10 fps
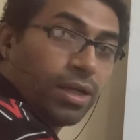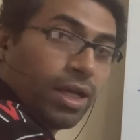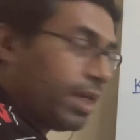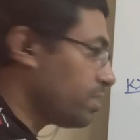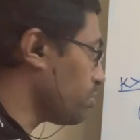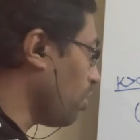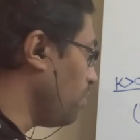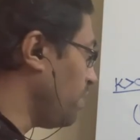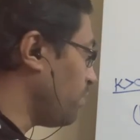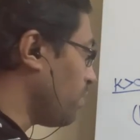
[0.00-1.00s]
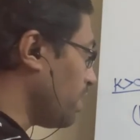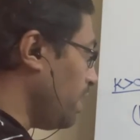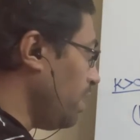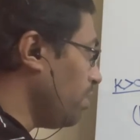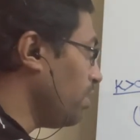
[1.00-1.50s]
and solve it for
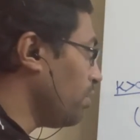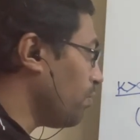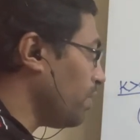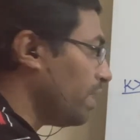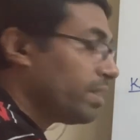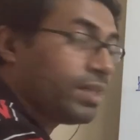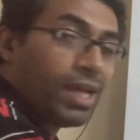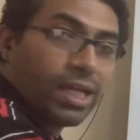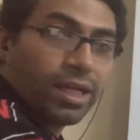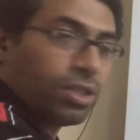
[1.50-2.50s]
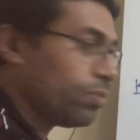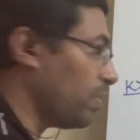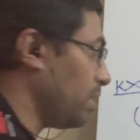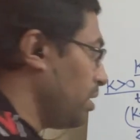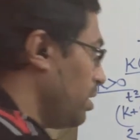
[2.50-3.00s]
k, we get k equal to
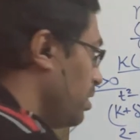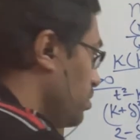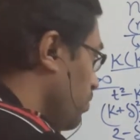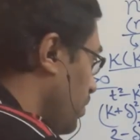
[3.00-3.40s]
1. So for